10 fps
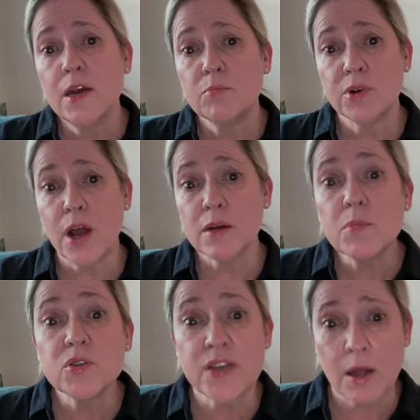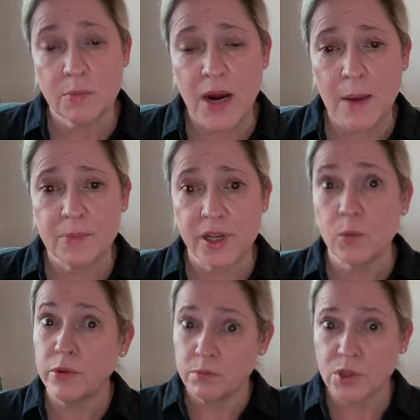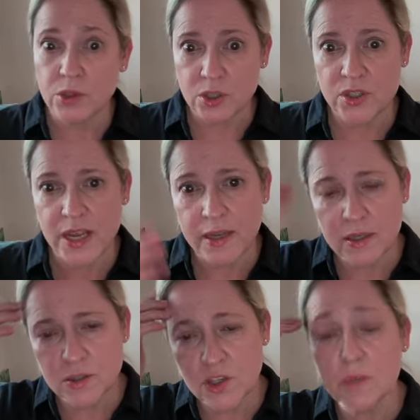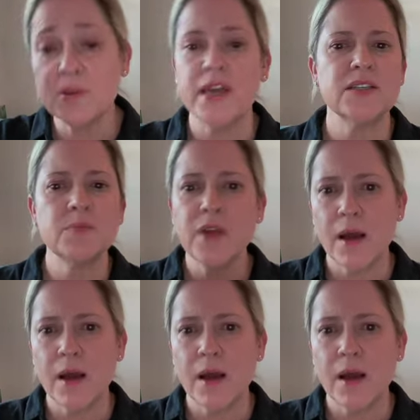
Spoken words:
Murdaugh Moselle property where the murders took place.